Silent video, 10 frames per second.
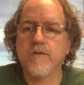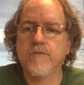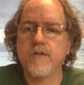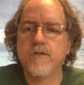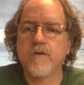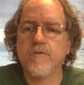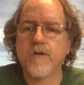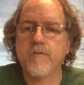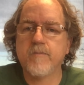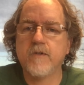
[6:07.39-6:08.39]
For each code
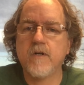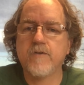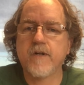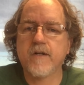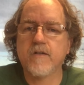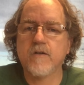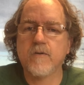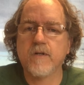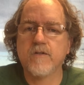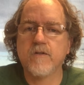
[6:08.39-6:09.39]
fragment below, track how the code
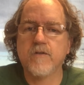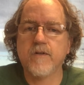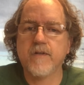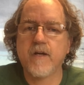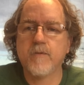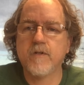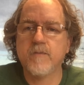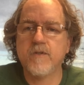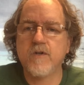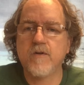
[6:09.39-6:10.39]
will execute, write the output that
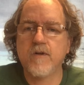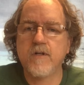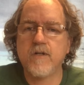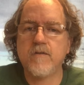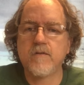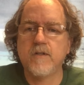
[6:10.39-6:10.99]
be generated.